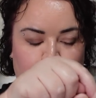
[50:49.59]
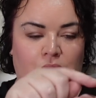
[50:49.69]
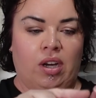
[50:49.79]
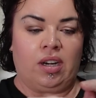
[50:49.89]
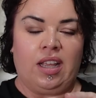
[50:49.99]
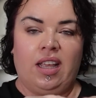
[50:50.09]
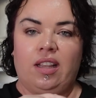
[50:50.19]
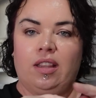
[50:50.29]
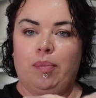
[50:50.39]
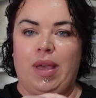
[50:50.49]
pot,
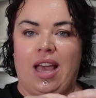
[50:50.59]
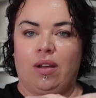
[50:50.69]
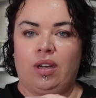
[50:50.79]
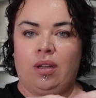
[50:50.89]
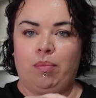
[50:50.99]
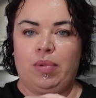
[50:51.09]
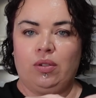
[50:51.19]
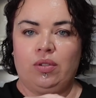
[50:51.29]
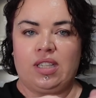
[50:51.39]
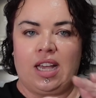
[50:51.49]
the powder
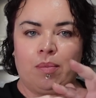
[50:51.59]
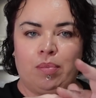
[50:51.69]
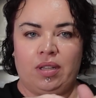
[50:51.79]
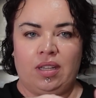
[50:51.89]
builds up,